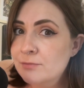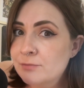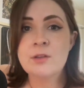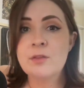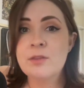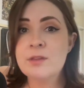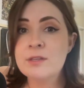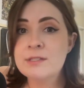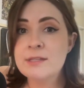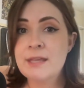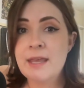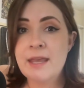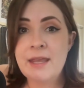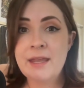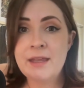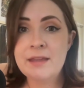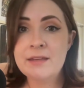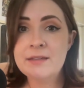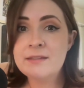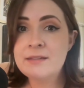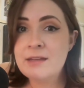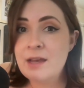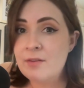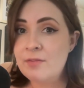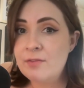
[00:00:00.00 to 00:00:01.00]
So, this
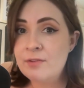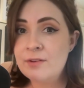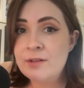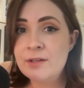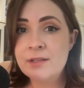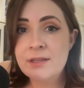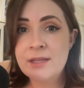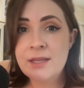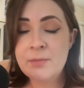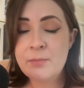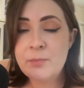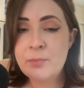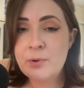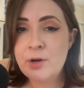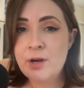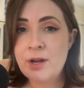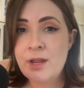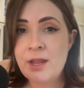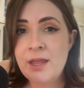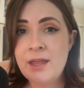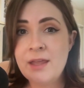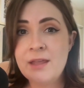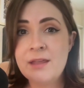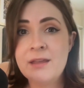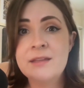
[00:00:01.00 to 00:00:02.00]
can definitely
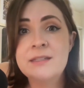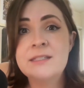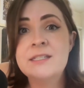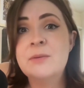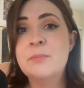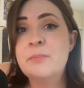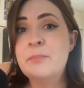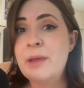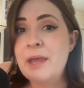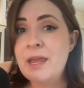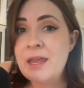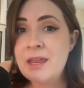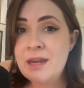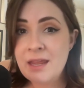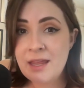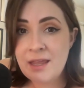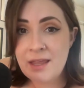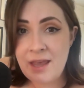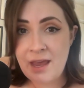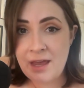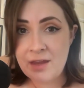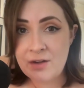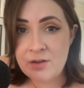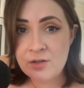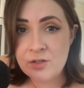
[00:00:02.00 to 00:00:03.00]
bring
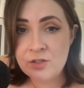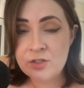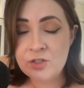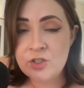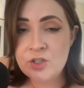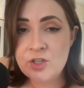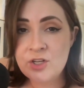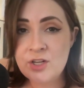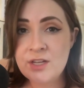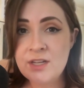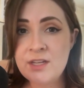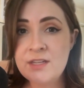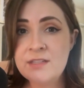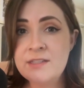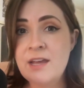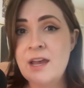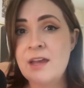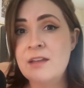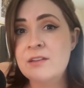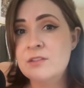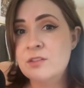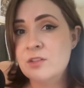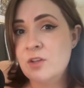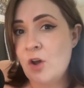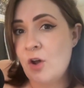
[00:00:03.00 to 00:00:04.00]
debating energy,
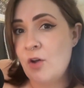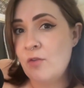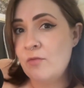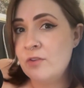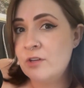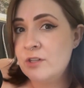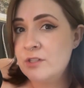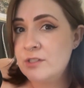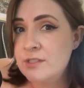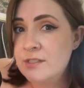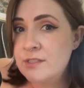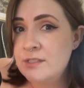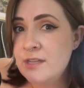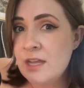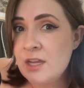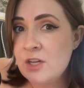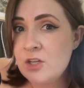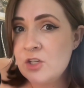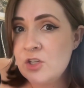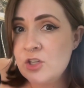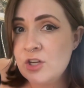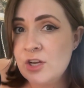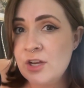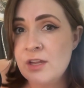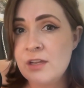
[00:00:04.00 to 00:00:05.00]
tense
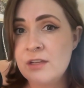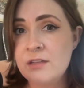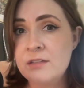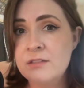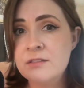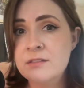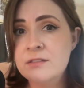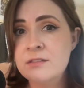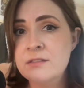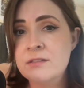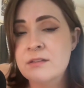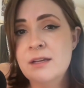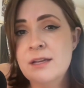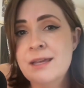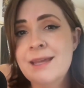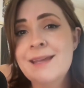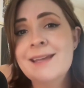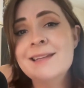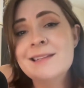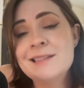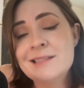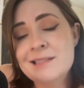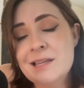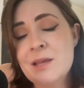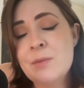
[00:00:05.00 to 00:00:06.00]
conversations,
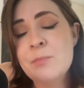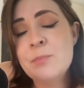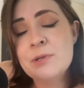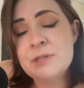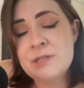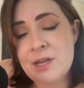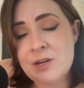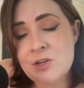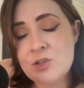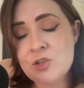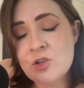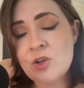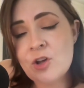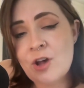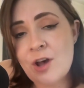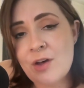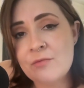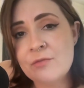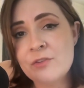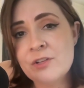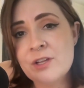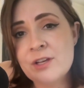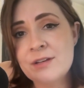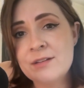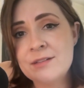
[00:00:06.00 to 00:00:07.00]
and some potential
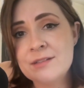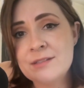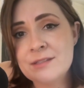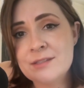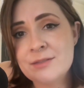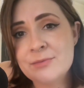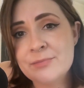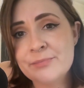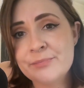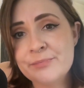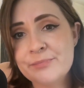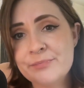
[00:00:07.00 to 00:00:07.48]
conflicts.